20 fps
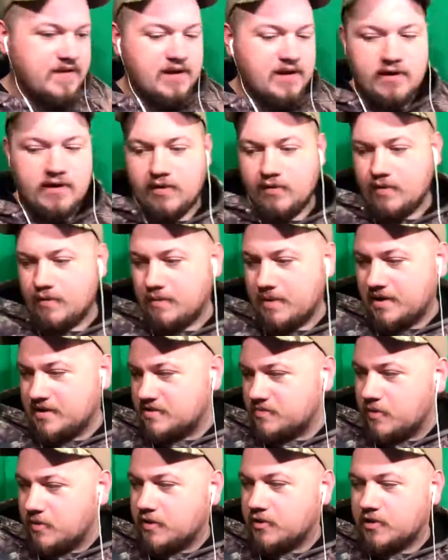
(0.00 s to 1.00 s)
out where my
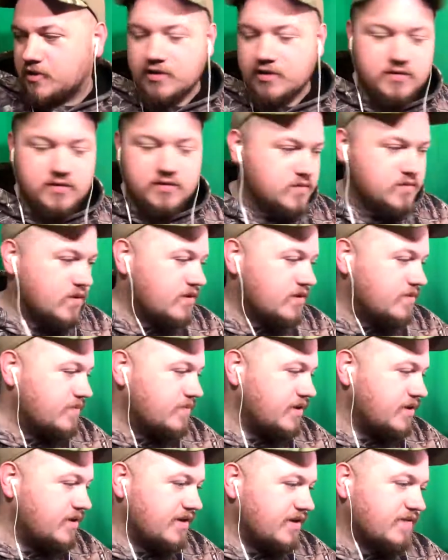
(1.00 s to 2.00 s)
Spydercos were, but
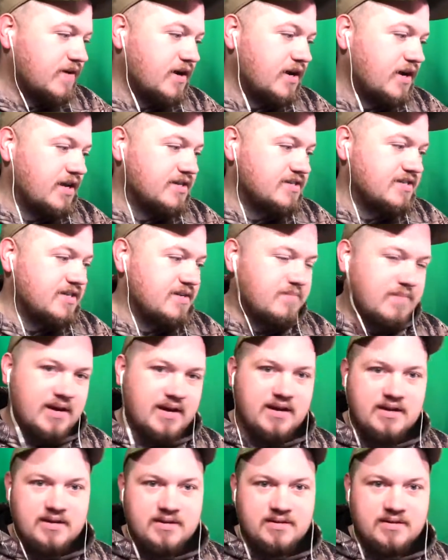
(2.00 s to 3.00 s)
I forgot. I sent
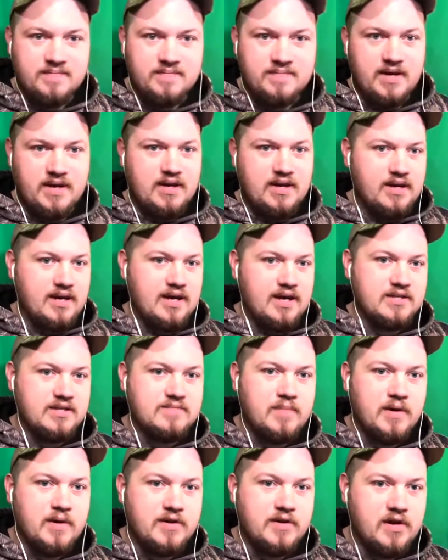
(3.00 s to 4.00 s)
my. I had a
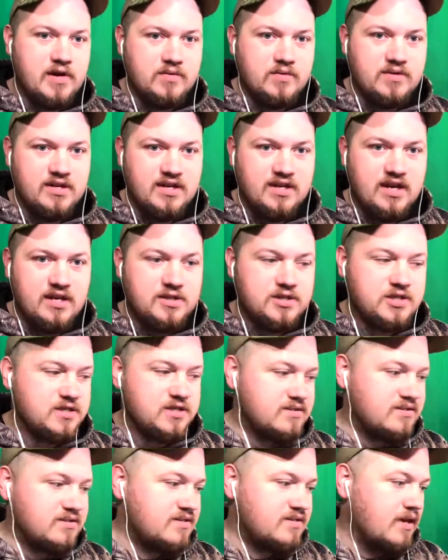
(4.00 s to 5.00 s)
Spyderco
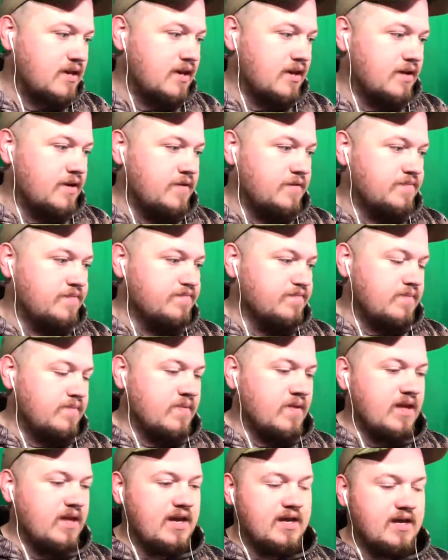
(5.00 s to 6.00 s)
Tenacious,
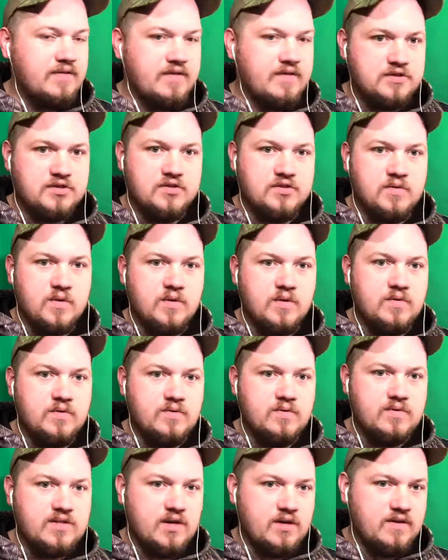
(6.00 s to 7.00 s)
and the
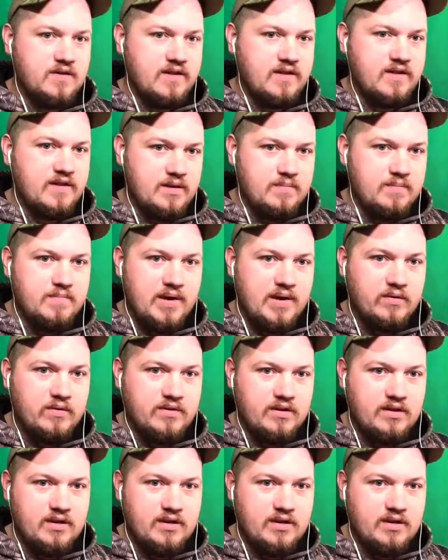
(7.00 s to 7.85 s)
screws on the belt clip.